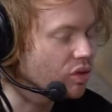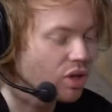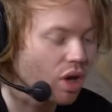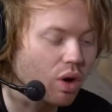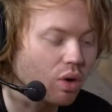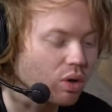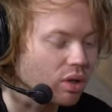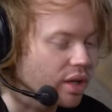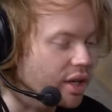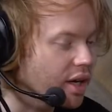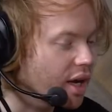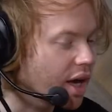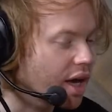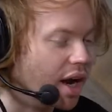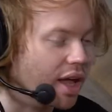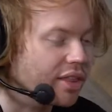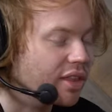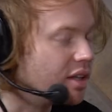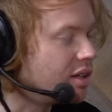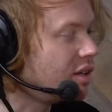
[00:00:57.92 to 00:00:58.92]
Totally.
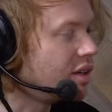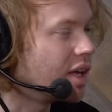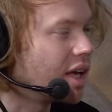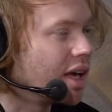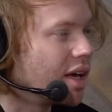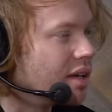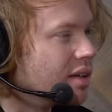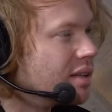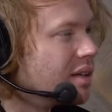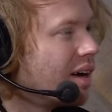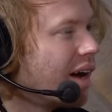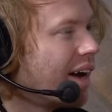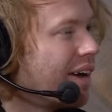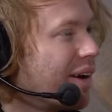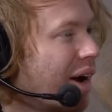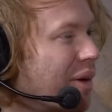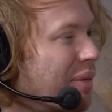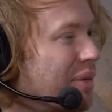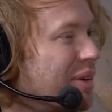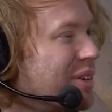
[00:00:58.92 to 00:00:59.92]
And I think you can.
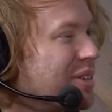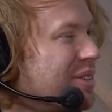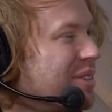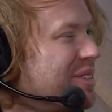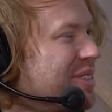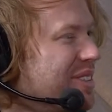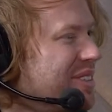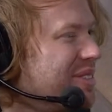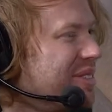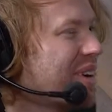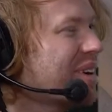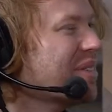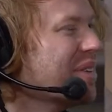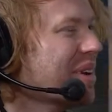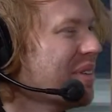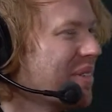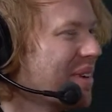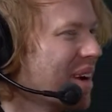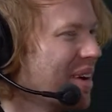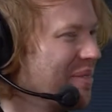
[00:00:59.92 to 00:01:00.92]
I would have told you
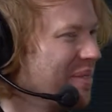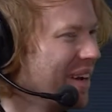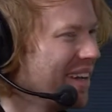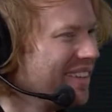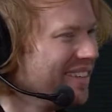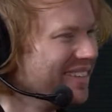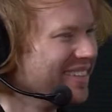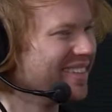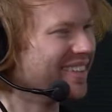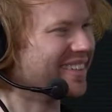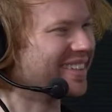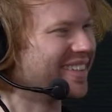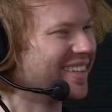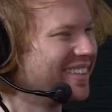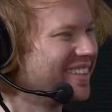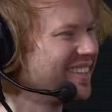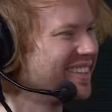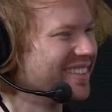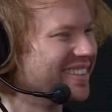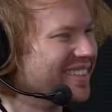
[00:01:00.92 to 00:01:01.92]
when I met you like
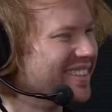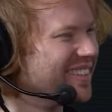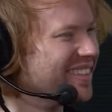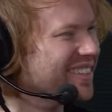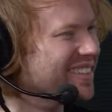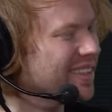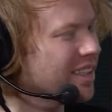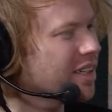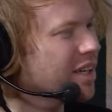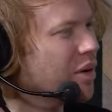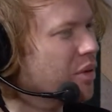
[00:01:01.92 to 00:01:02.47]
10 years ago or something,